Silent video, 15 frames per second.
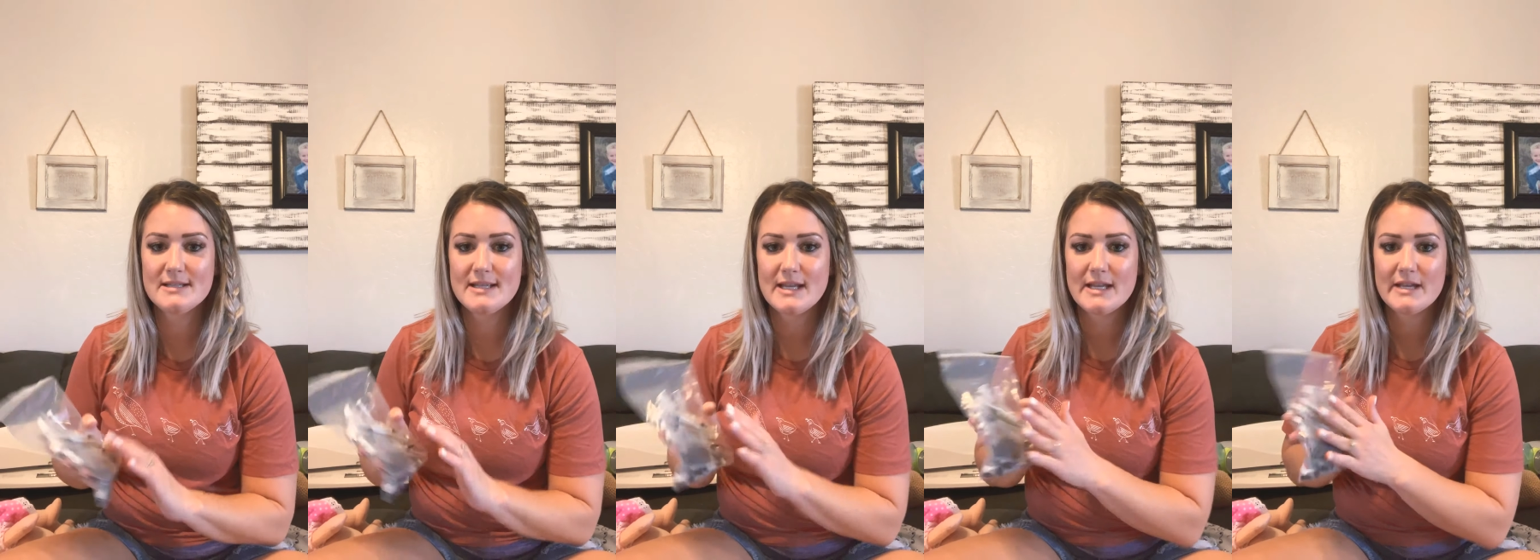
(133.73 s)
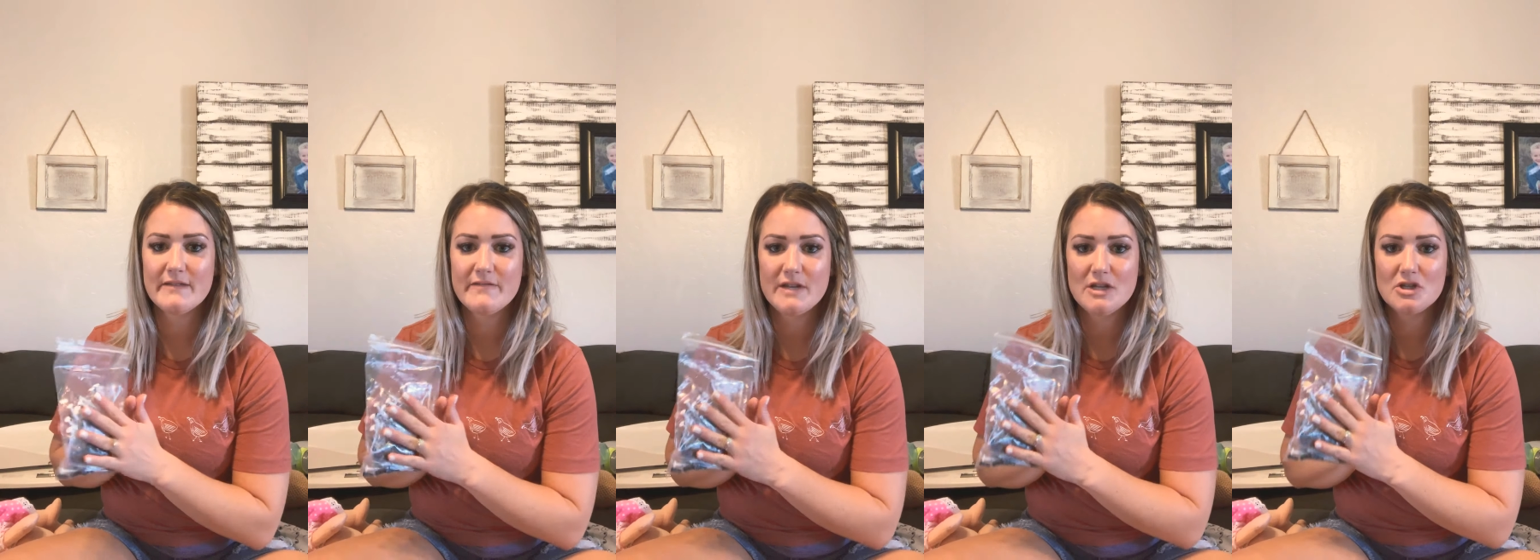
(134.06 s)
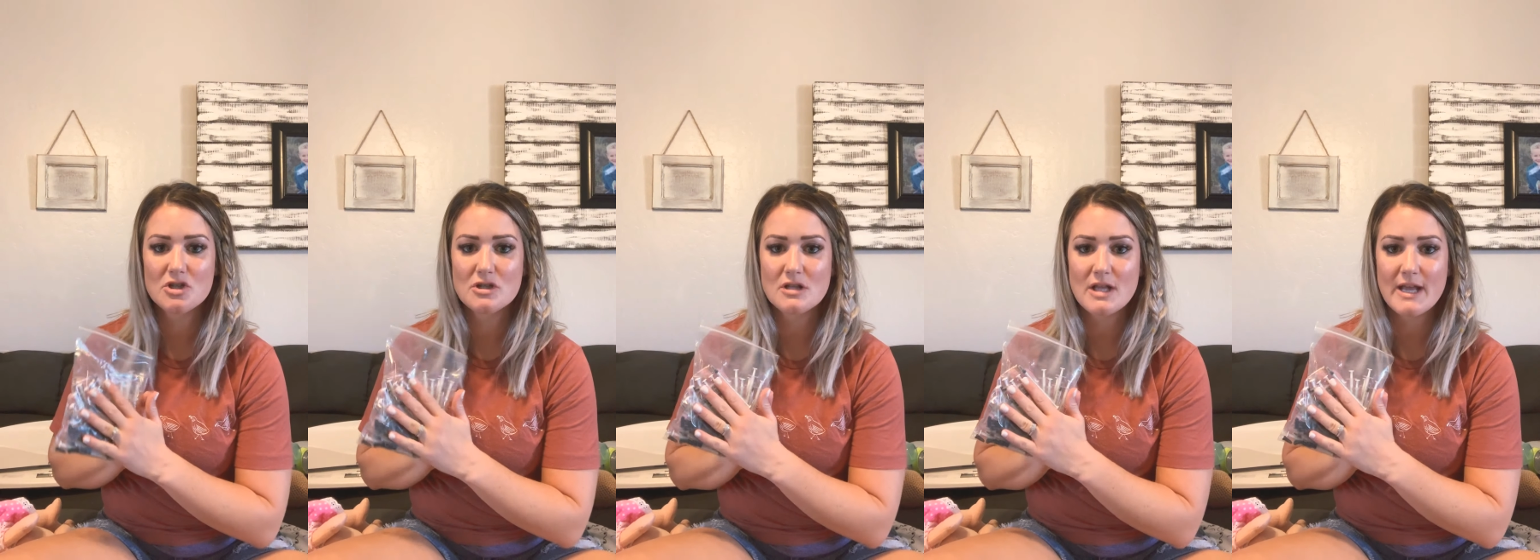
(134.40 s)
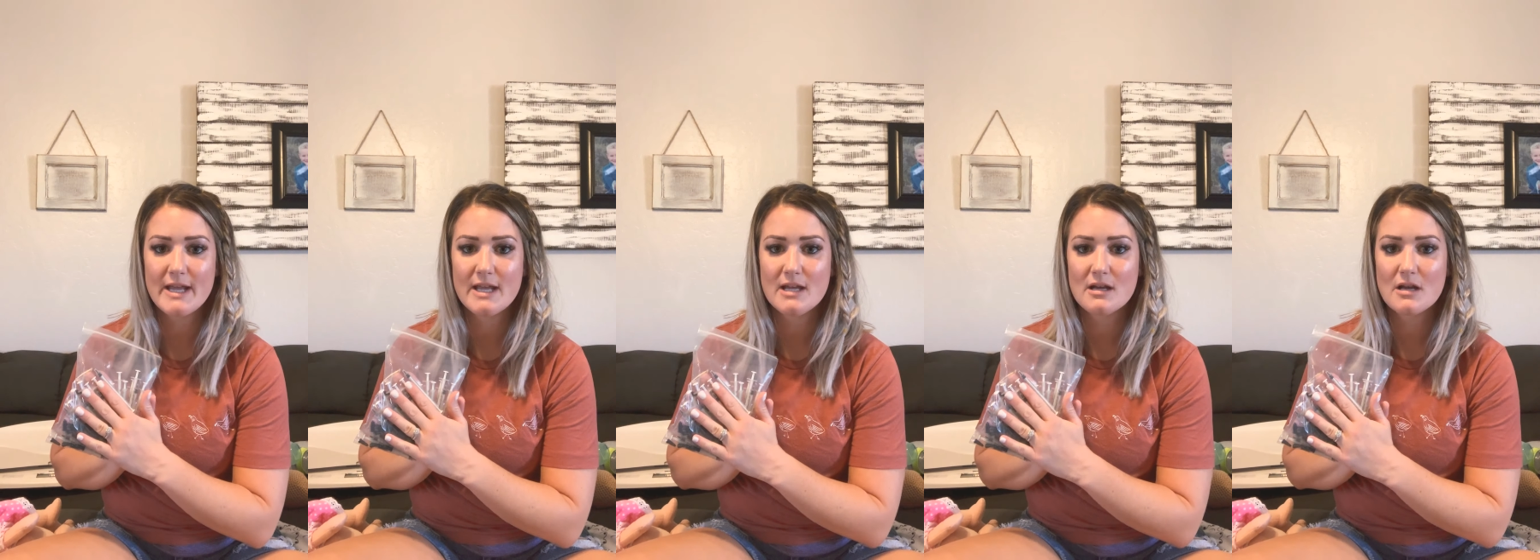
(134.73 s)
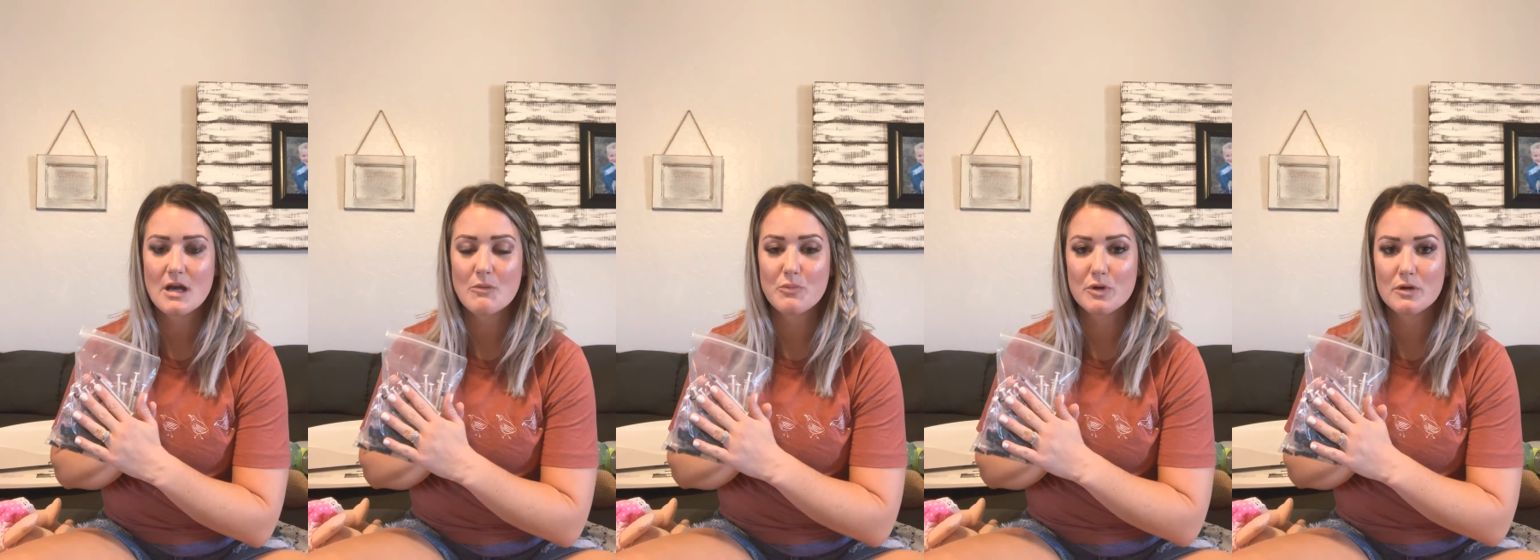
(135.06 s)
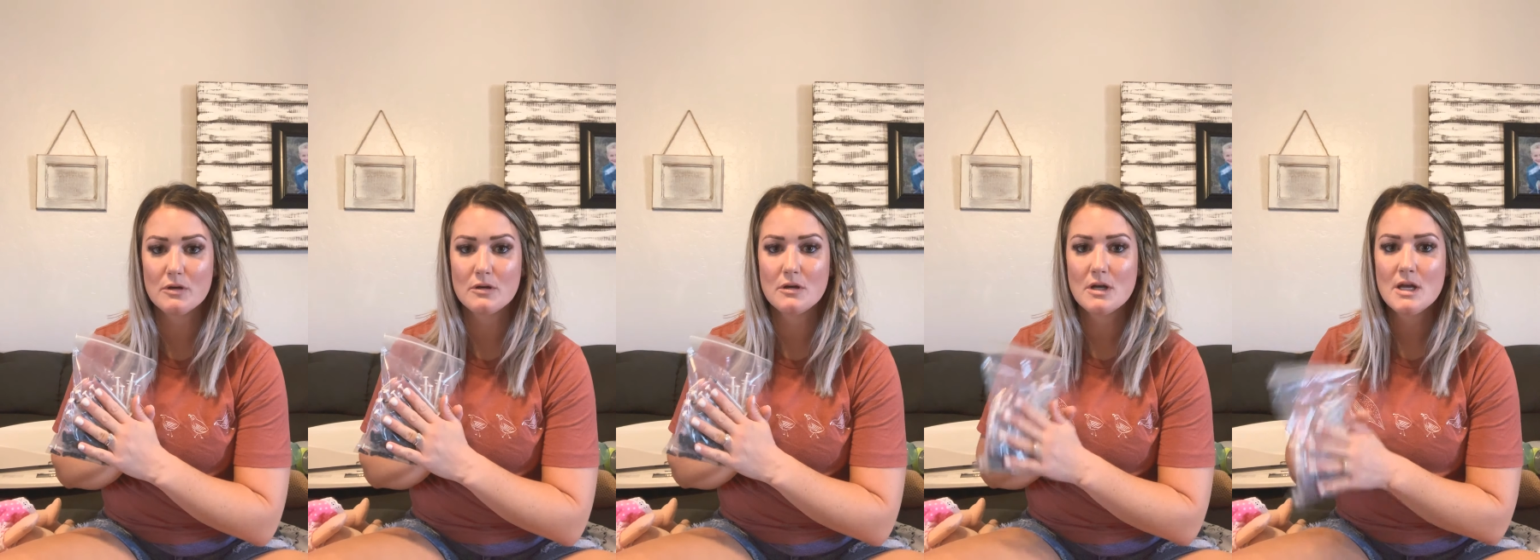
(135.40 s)
I give each client a
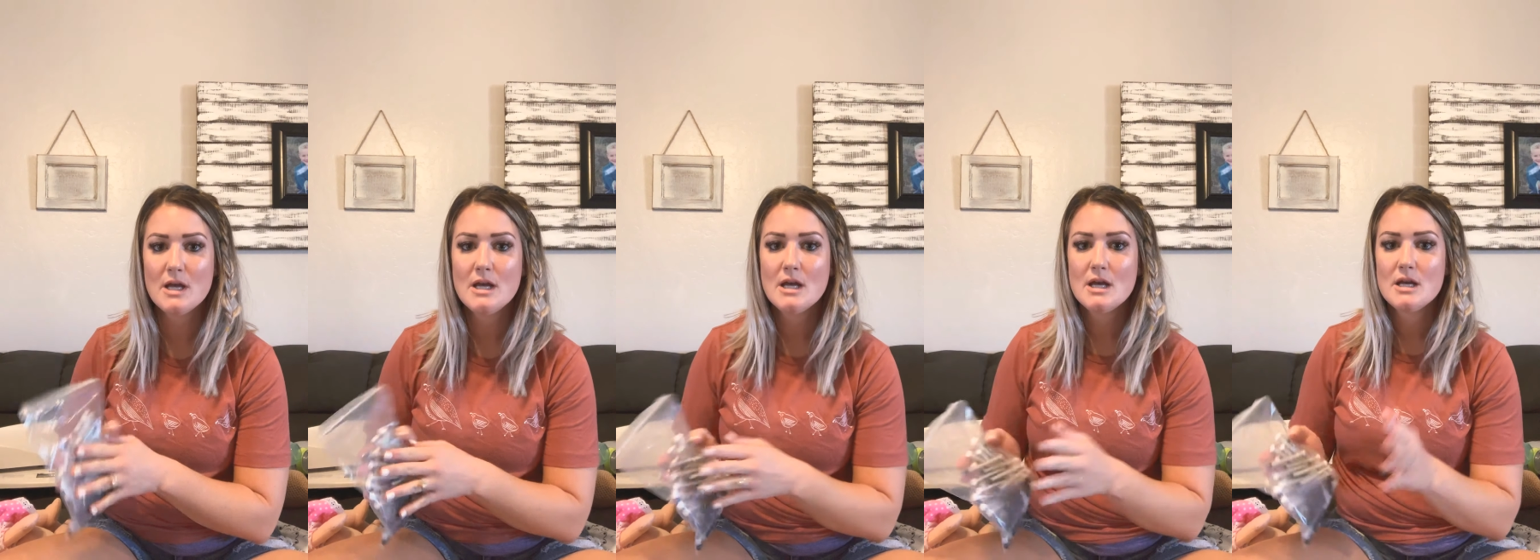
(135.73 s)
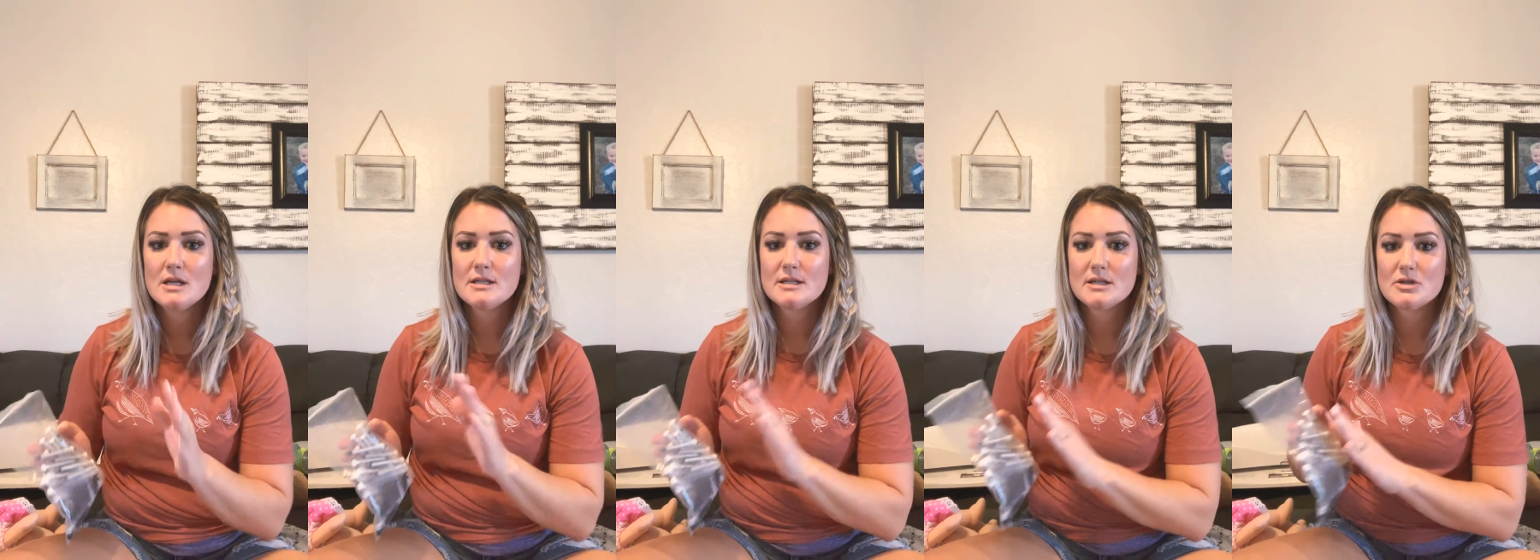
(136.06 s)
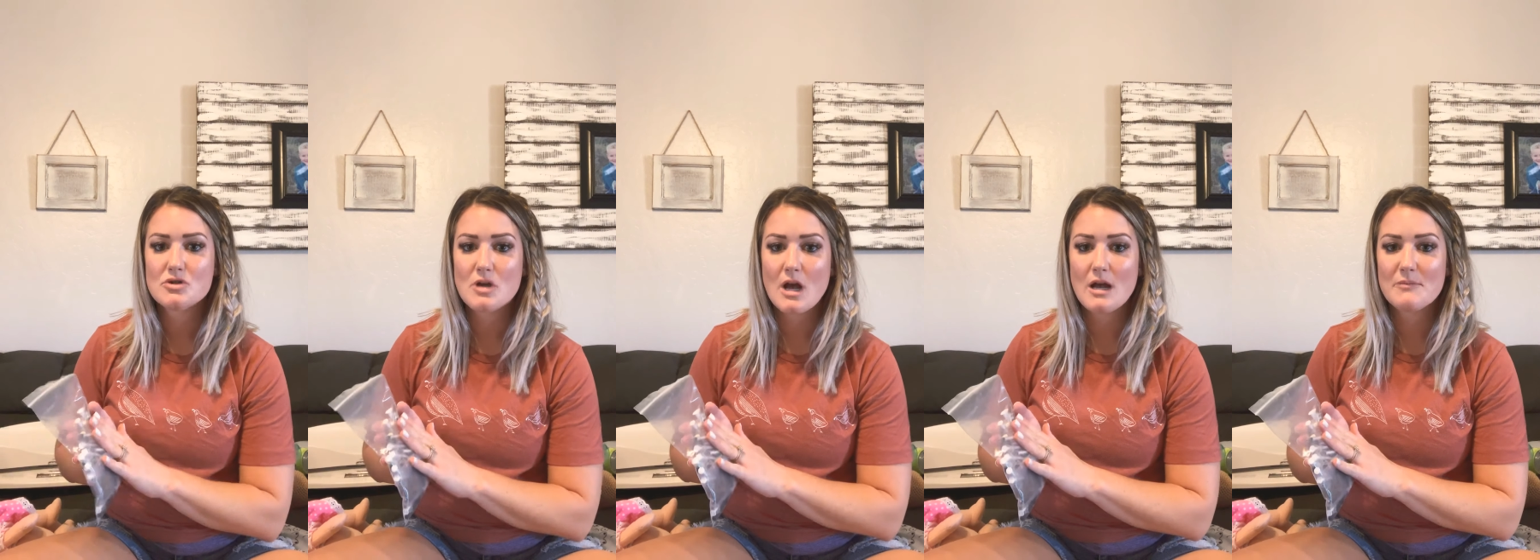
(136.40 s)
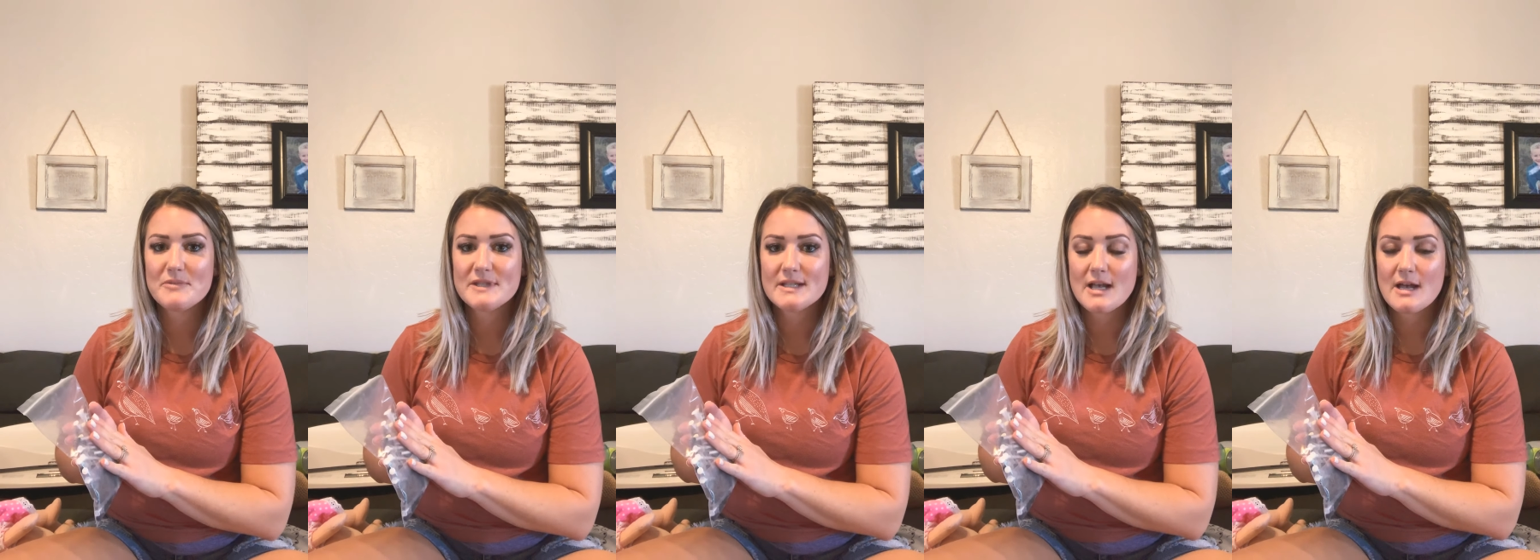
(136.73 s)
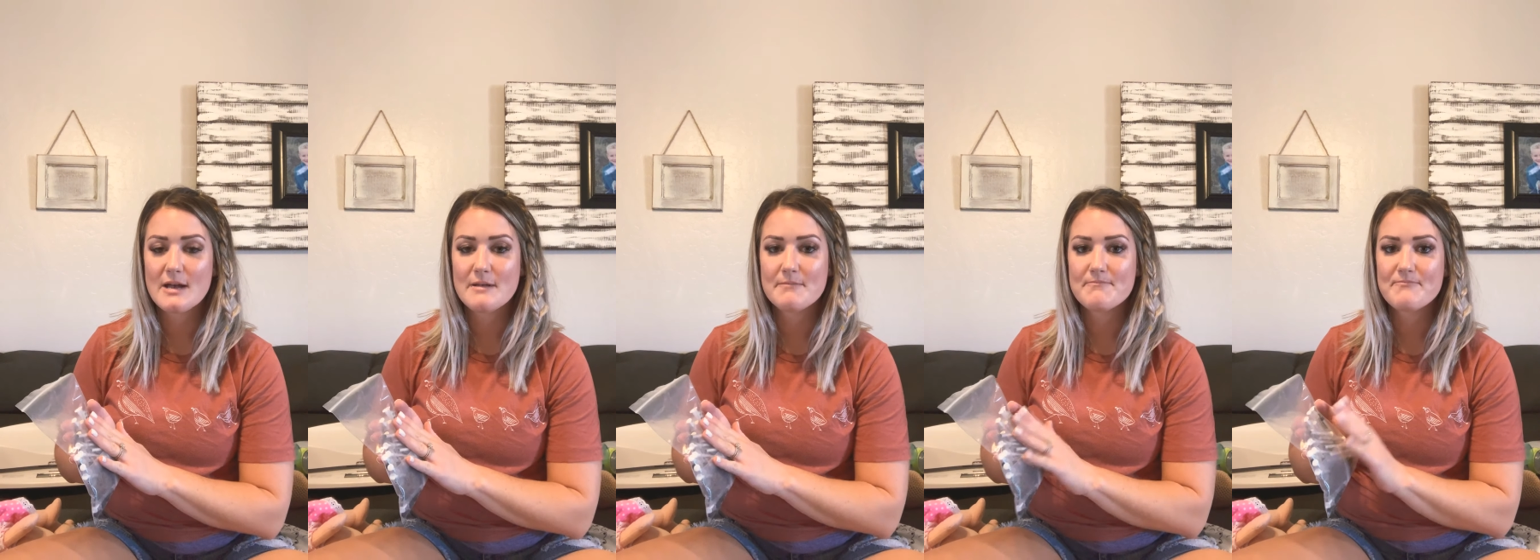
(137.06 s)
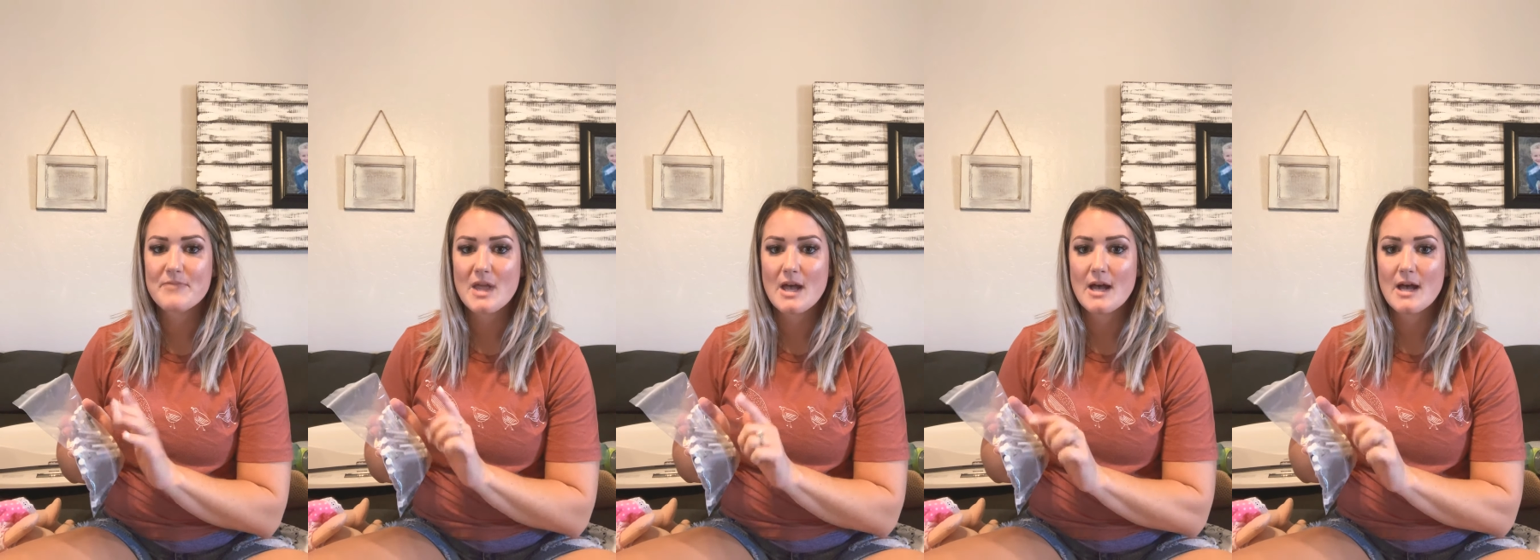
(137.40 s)
couple to drop some